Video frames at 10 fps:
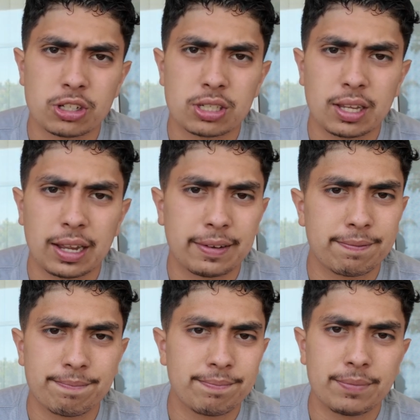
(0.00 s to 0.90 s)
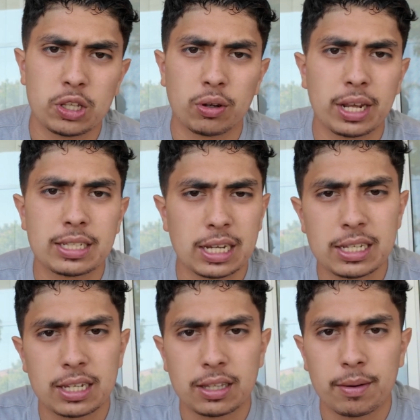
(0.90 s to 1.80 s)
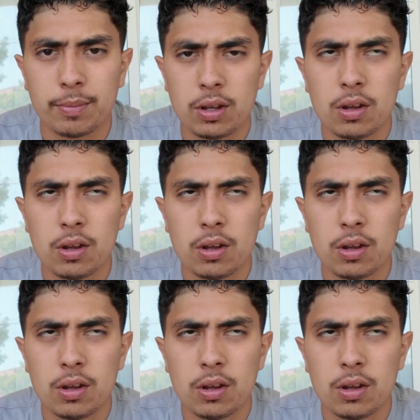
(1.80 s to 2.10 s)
just like, getting tenants in them?